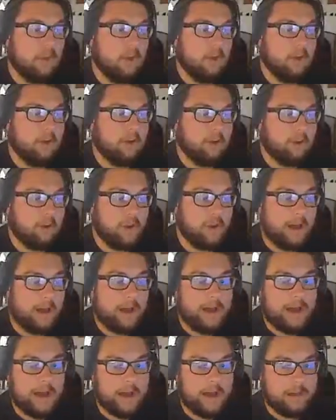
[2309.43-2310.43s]
You get
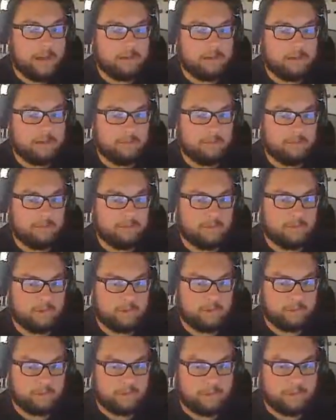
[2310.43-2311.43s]
higher
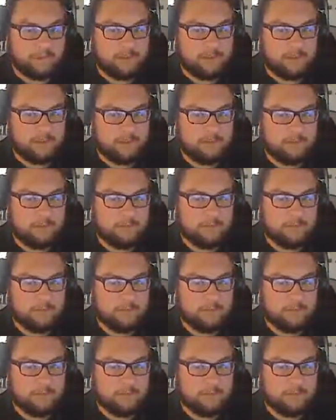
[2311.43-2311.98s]
subscription tiers?